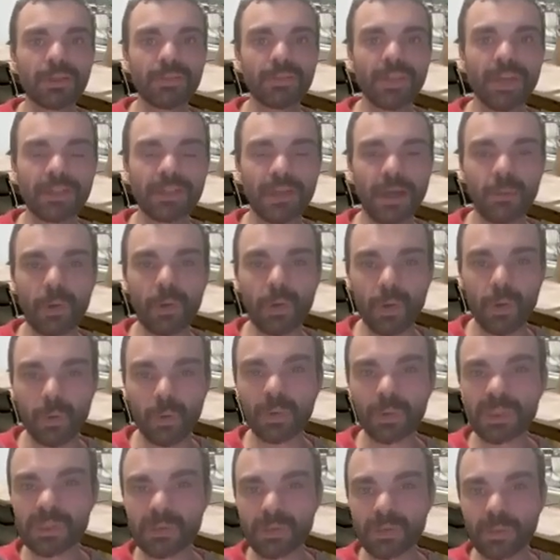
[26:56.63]
that our
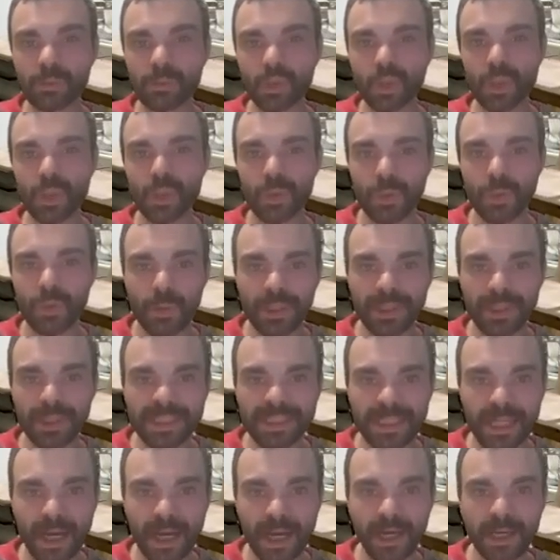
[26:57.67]
goal description
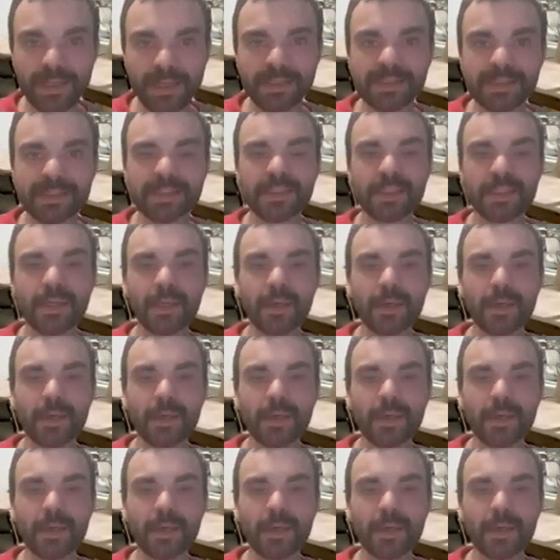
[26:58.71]
coincides